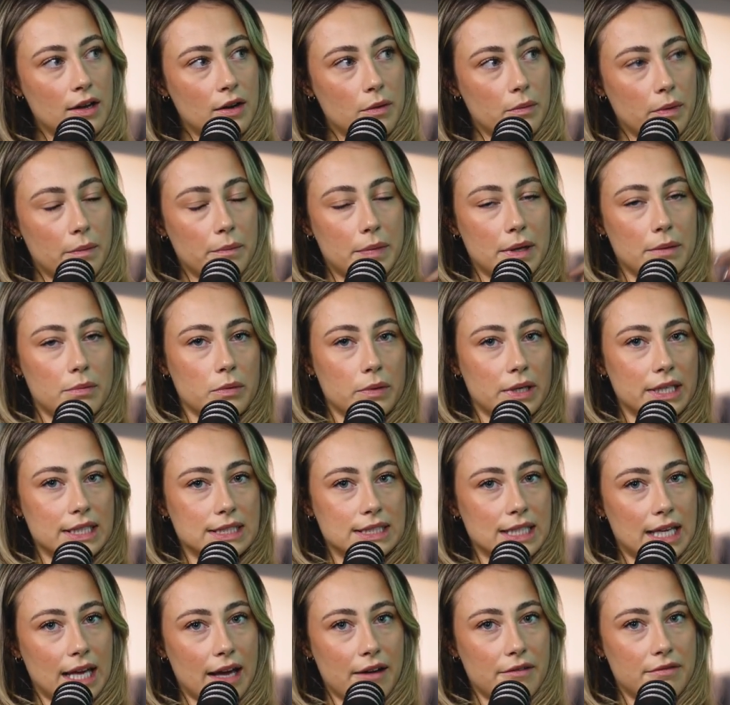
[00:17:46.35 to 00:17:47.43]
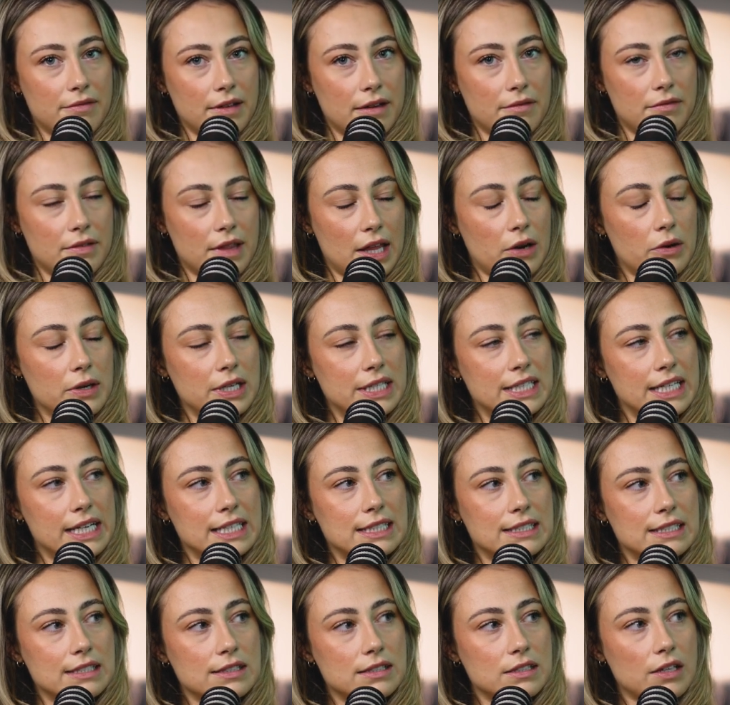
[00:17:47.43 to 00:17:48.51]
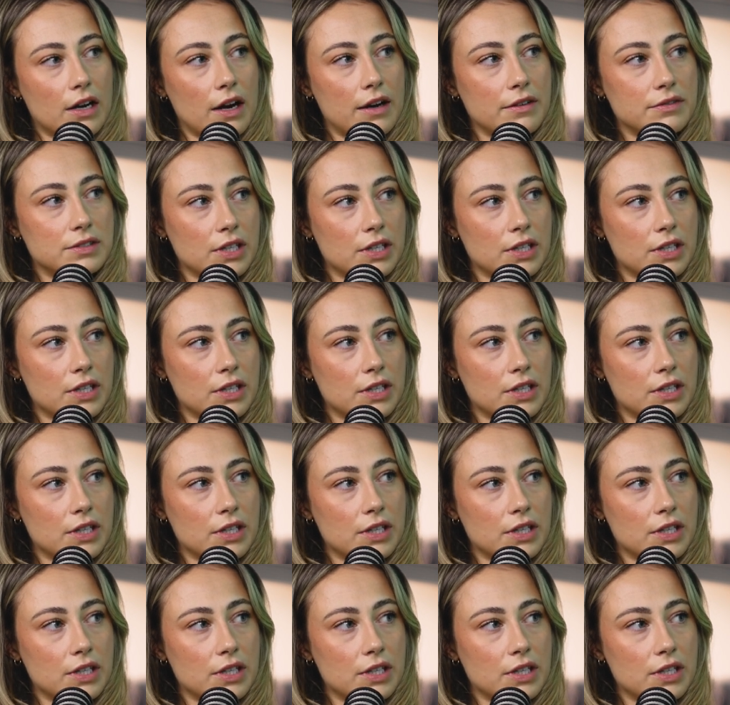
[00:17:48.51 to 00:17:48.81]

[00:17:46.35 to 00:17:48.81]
When people wanted to get fit for their holidays and stuff.